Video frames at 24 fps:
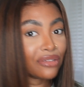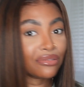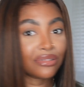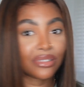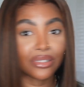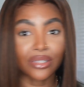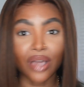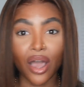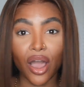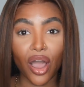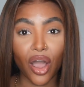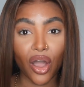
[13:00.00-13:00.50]
you
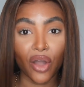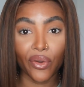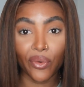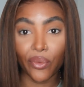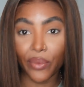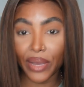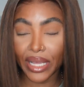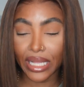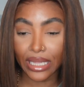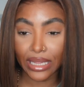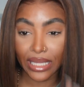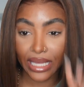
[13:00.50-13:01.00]
saw how
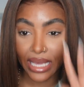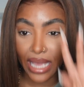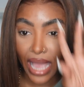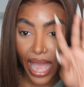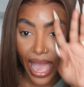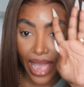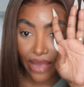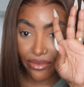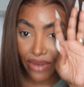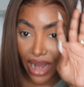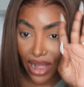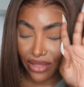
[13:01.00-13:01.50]
quickly
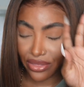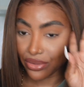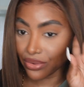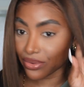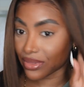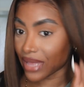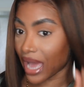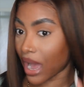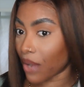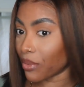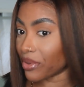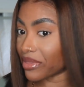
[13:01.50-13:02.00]
I ran
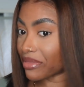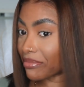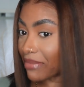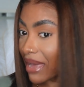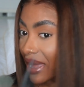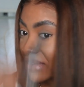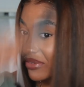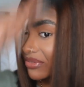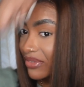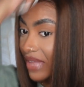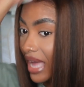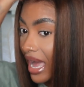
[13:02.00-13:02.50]
through that with
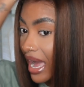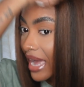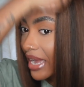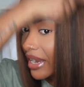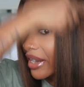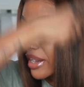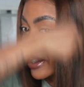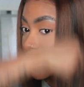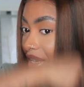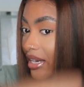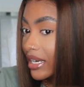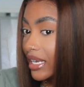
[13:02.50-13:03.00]
my flat
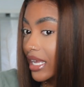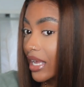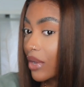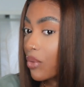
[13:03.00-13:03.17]
iron.